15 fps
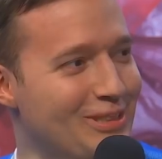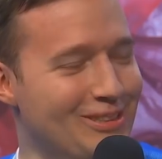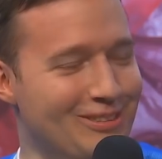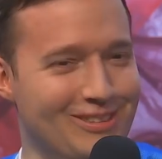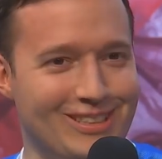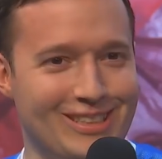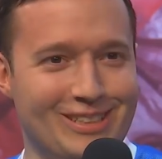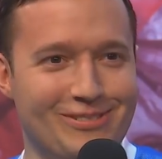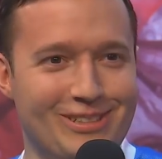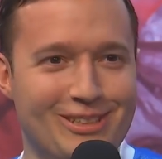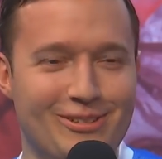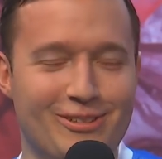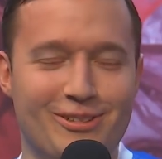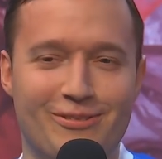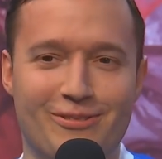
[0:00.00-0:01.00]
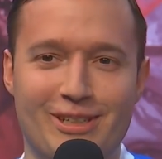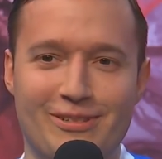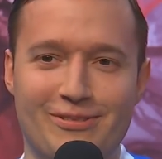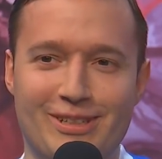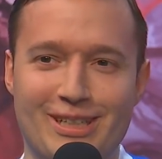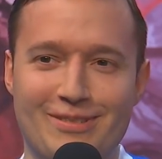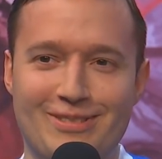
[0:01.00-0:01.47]
because it went all
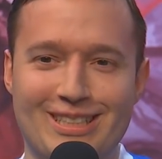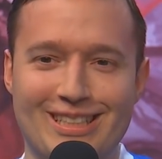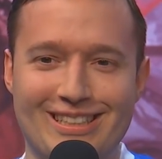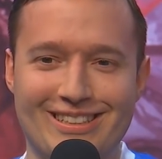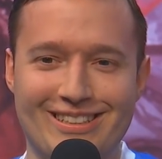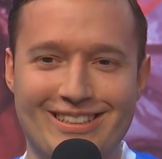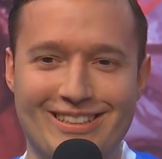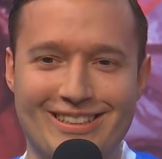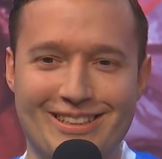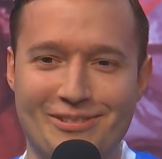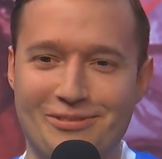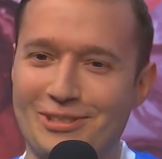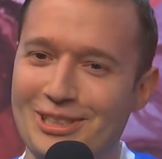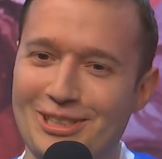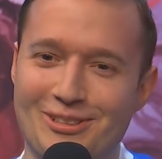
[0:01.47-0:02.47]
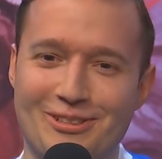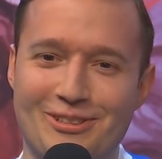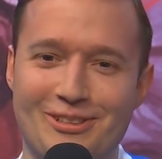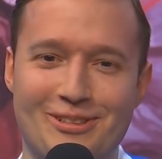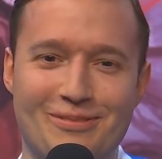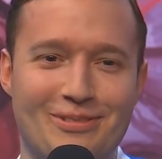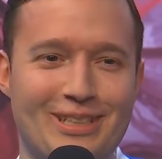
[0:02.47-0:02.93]
5 games, and the Fischer
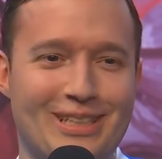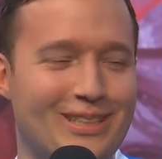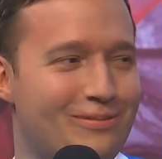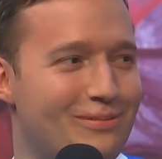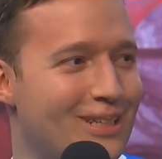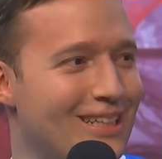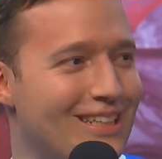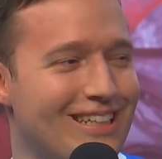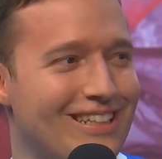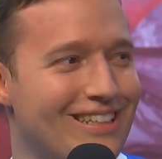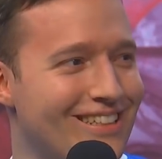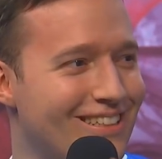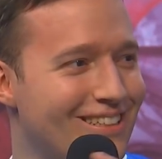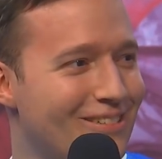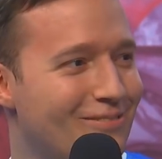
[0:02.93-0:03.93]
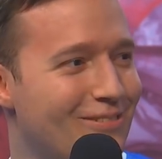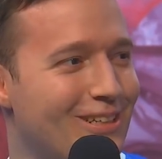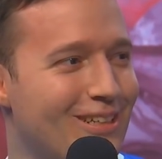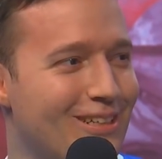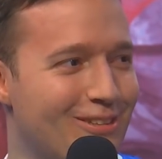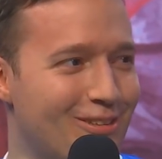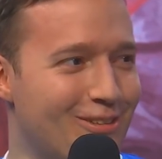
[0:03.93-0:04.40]
told me at the beginning when
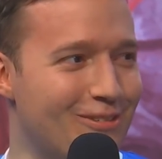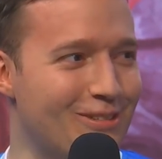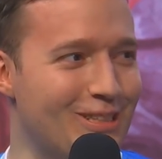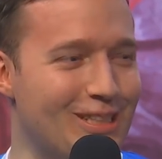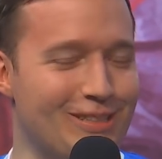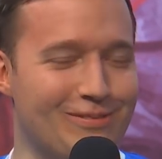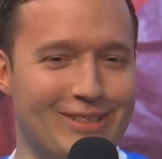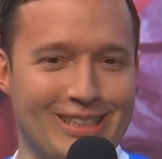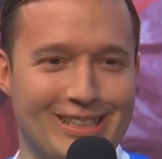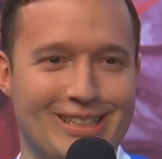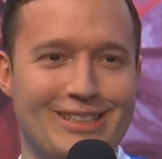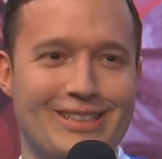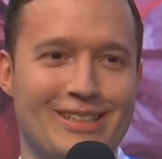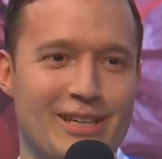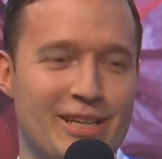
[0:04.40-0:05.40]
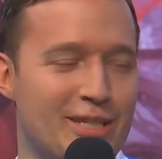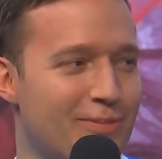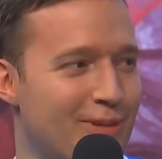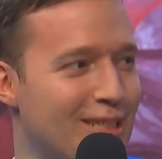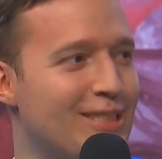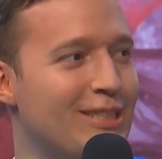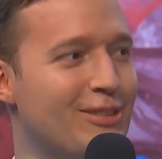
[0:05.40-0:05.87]
I talked with him that he
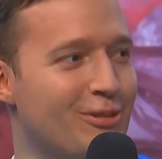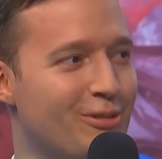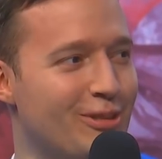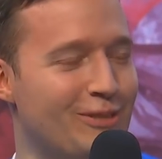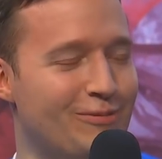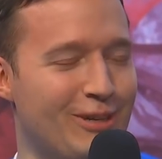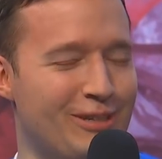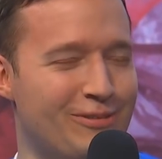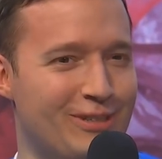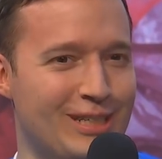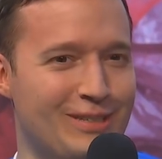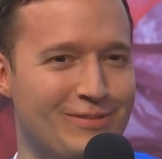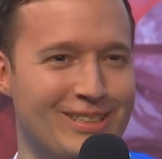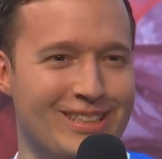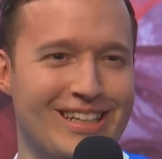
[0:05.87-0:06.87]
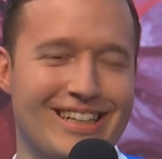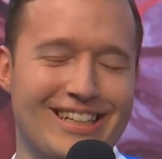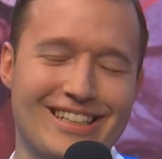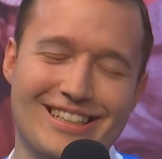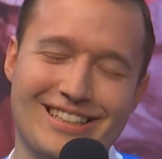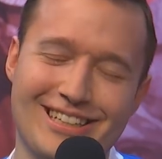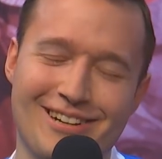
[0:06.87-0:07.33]
expects it to go at 5 games,
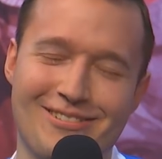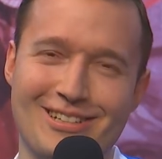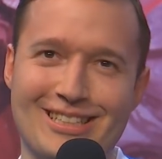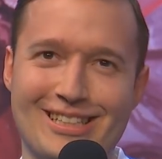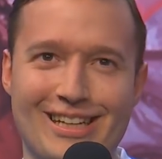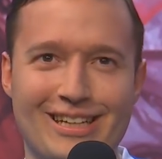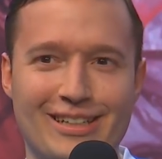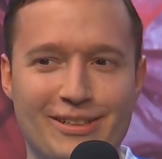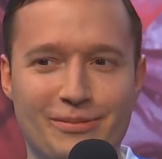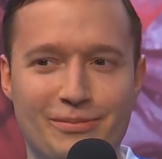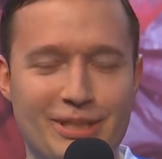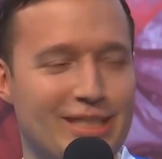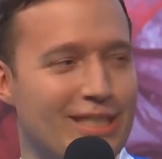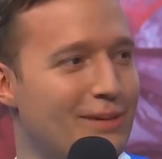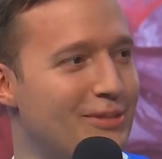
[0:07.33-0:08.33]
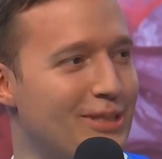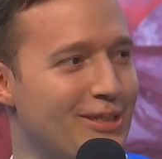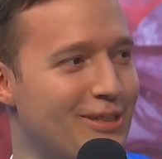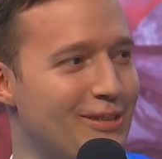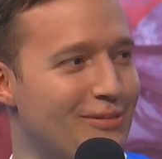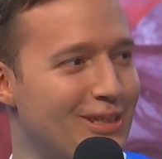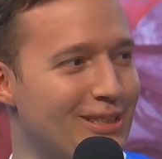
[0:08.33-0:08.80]
and I was like a bit
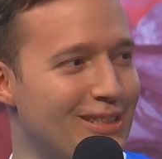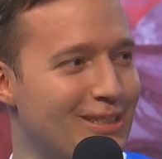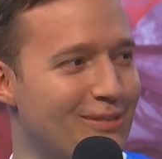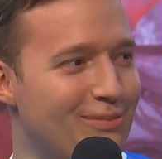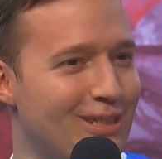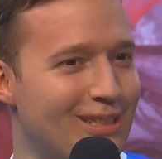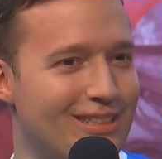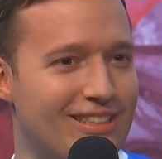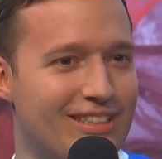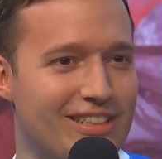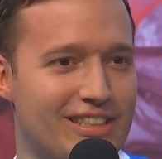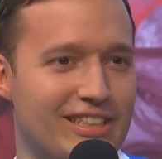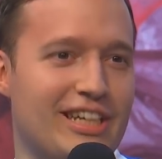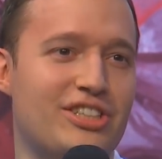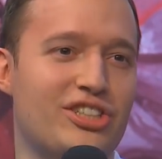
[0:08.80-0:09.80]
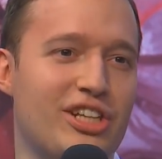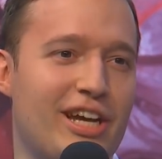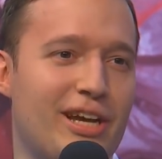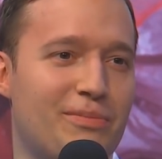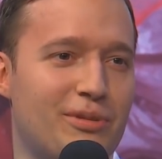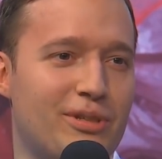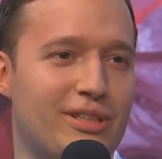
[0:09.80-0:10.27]
skeptical about it, but it actually
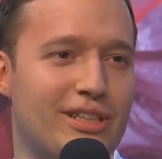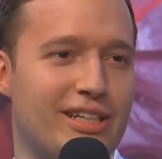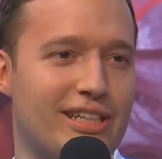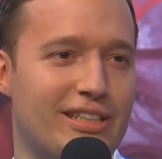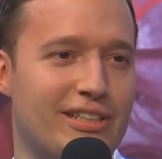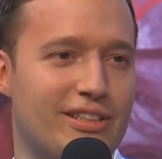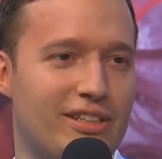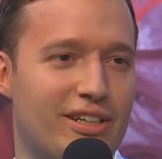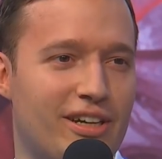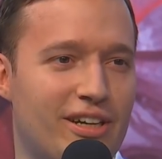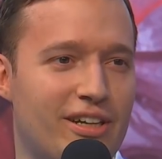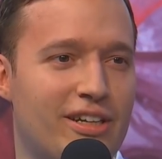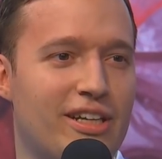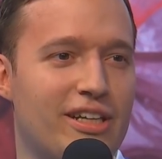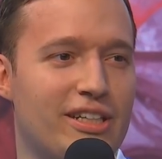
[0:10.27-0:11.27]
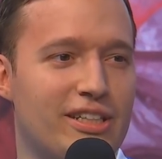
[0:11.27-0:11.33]
happened, and